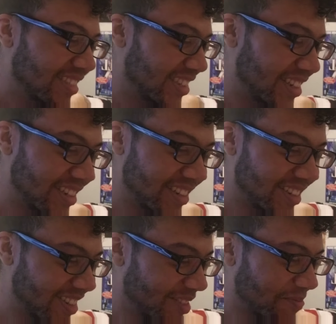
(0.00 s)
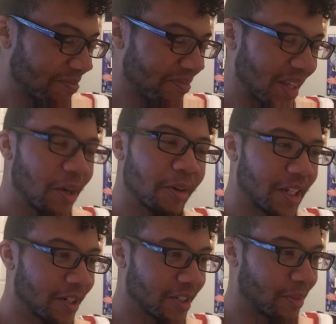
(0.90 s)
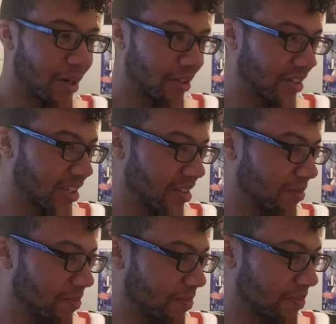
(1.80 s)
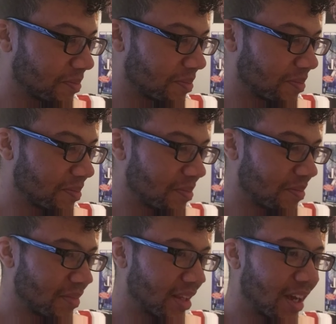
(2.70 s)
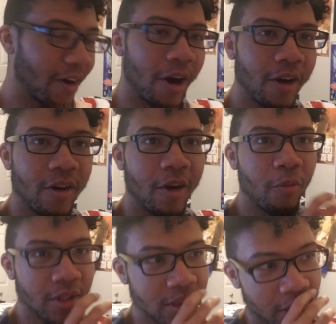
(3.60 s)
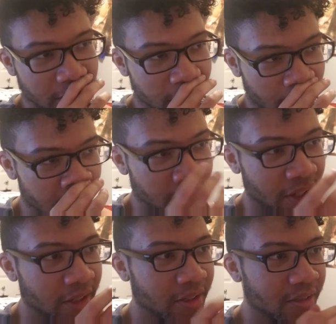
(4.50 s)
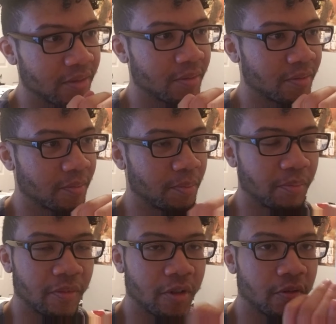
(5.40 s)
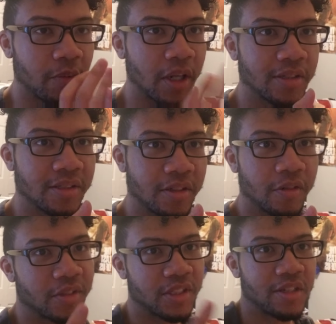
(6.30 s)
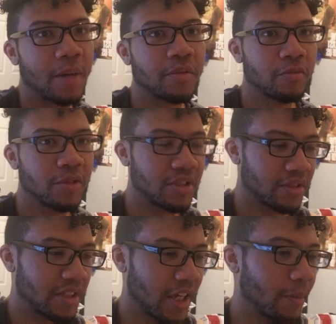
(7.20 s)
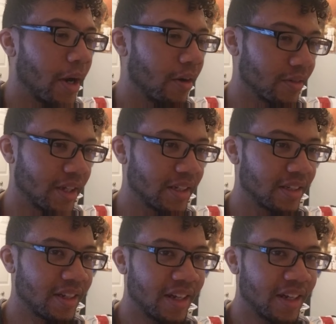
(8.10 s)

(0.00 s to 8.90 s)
Ah, Eren cares about us. I, I I wonder. I do wonder, like, when you know this chapter originally came out, like